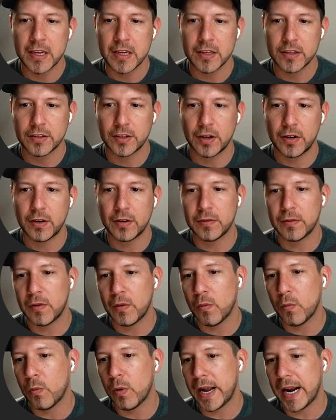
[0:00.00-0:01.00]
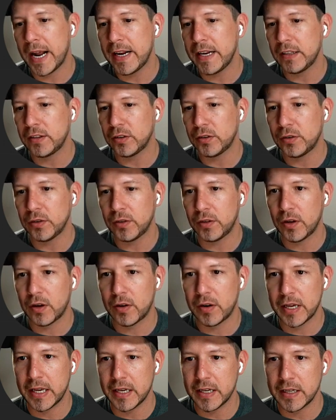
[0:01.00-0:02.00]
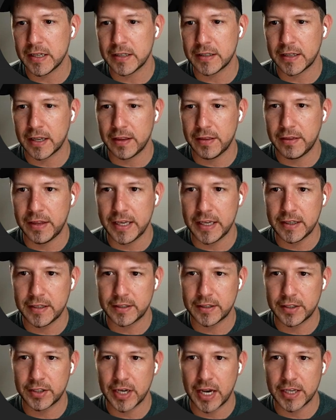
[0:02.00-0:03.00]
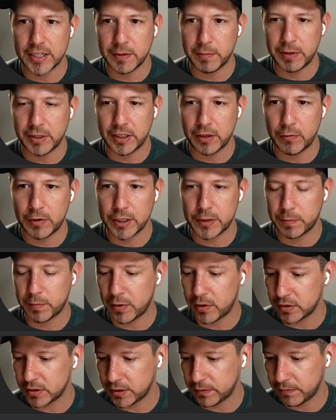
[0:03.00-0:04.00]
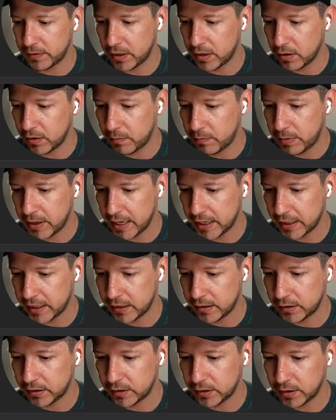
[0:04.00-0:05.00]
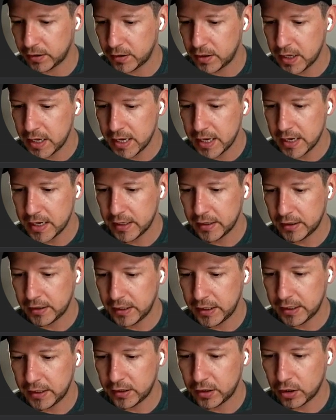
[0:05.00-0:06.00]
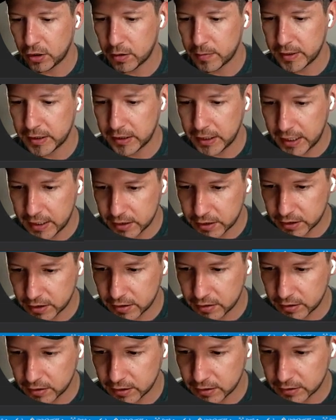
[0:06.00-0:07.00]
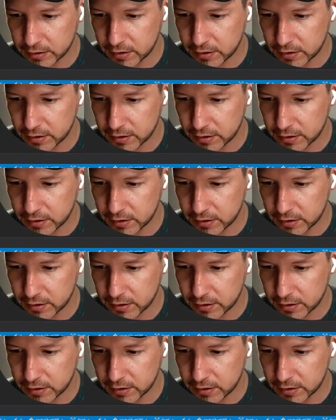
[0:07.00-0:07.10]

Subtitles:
So what I need to do though is this ChatGPT response, if we go back into the documentation, let's